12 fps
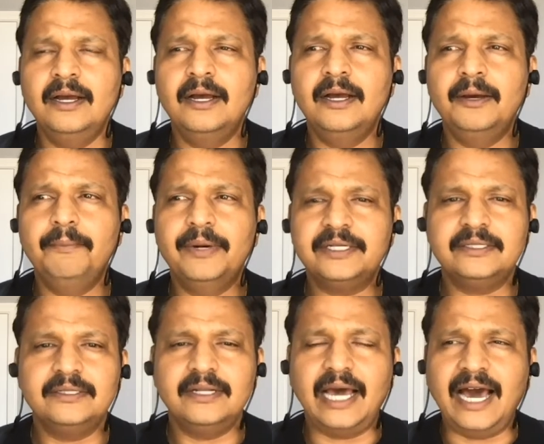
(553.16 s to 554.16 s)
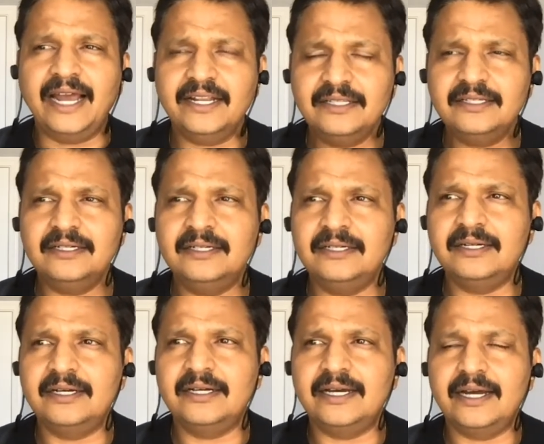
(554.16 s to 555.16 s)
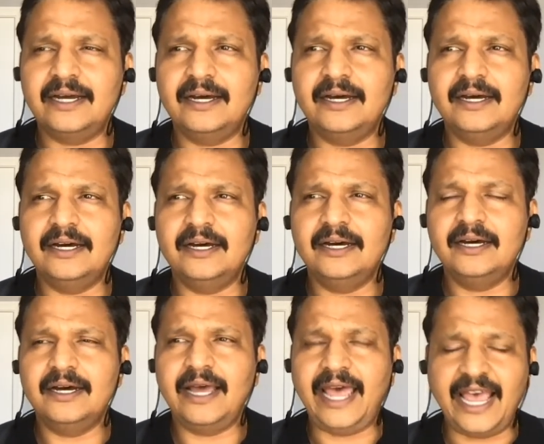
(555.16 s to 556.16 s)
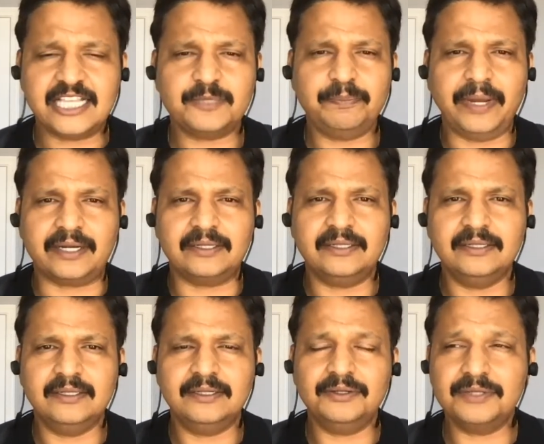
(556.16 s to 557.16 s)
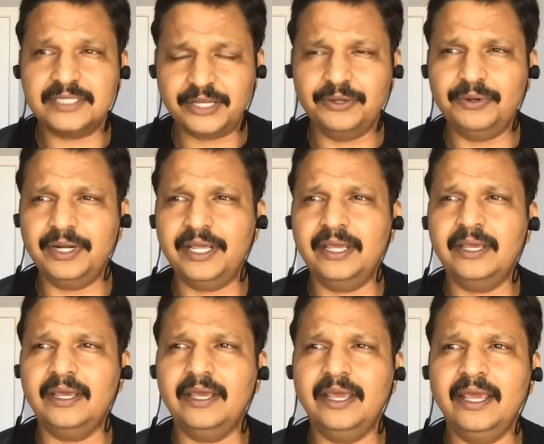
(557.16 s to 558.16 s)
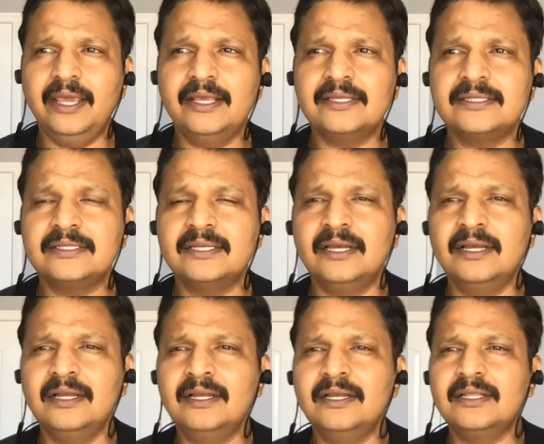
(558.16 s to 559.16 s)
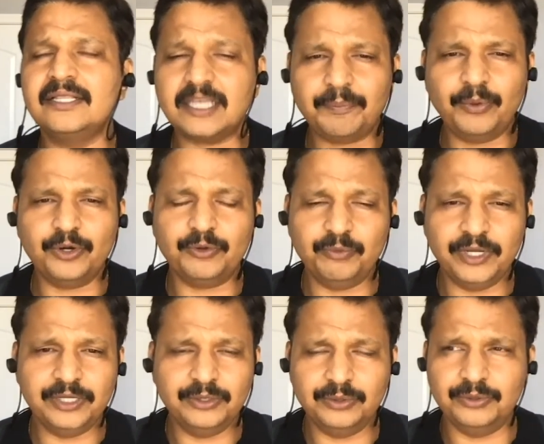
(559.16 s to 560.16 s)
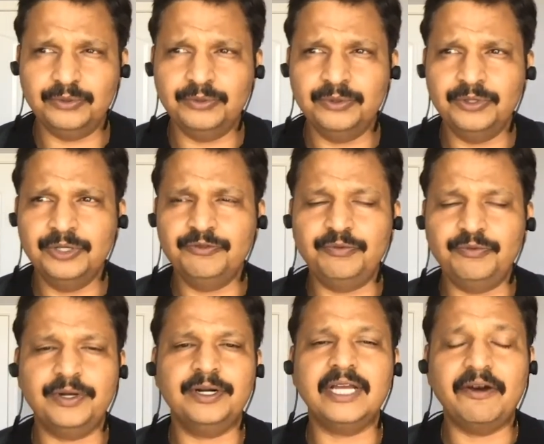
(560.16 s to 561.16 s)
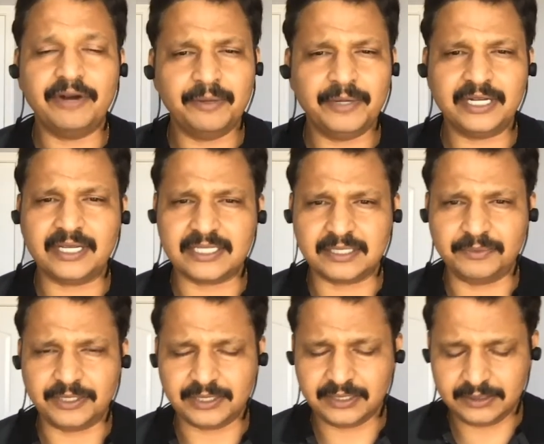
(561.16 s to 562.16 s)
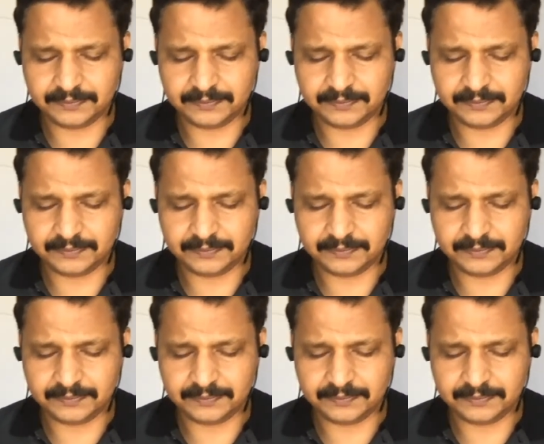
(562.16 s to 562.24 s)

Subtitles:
But another aspect to the security is the support we do for government customers.